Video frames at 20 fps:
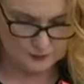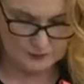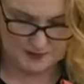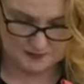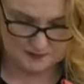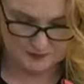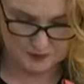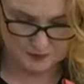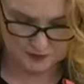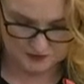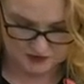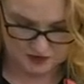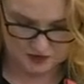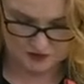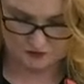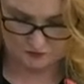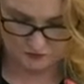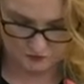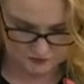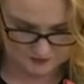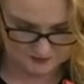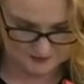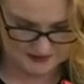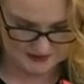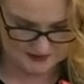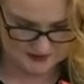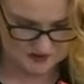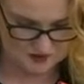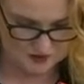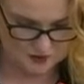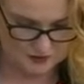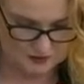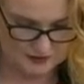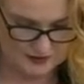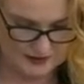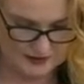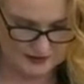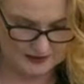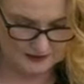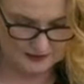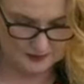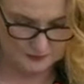will appoint through the minister uh,